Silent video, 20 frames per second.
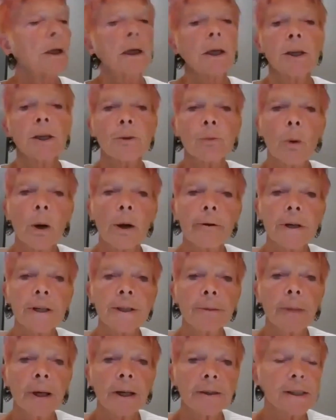He's worried
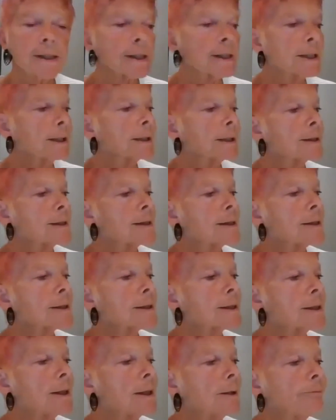about his little
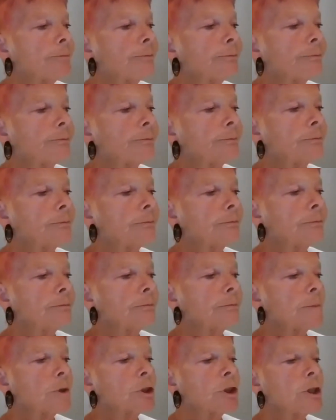sister.
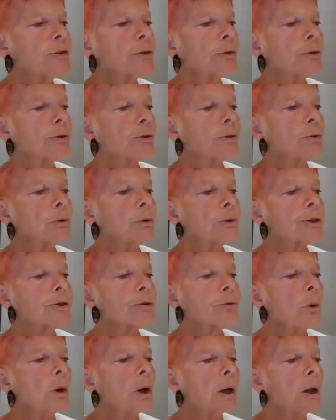She's called
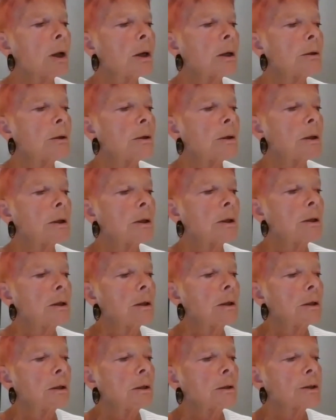Swallow,
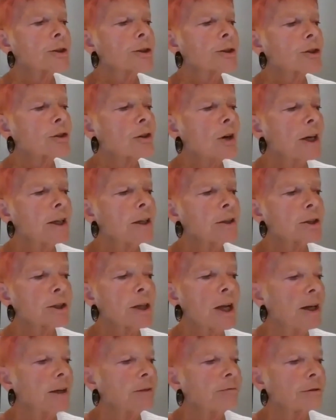a strange
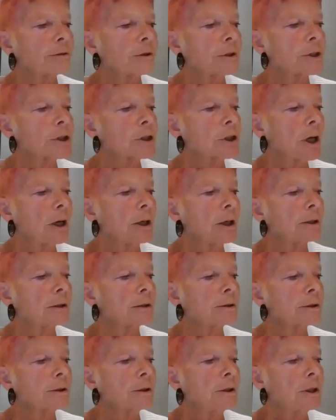name for a
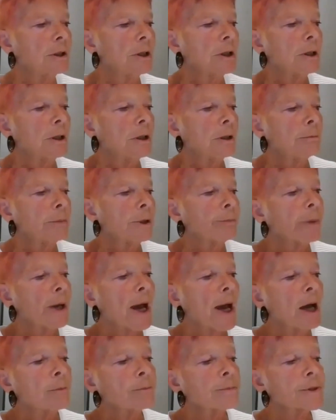child, but
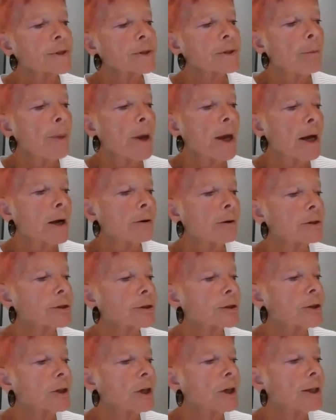perhaps her
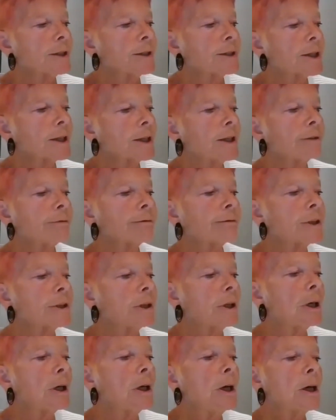parents tried to gift
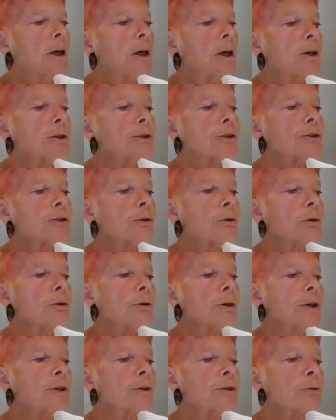her a
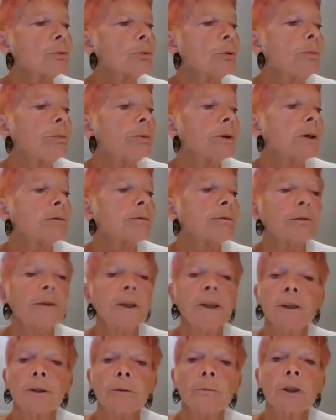soaring, swooping
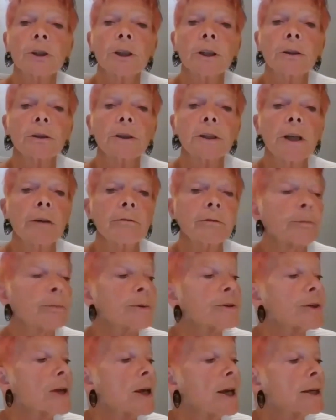freedom she could never
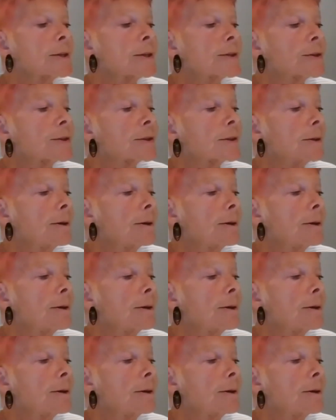possess.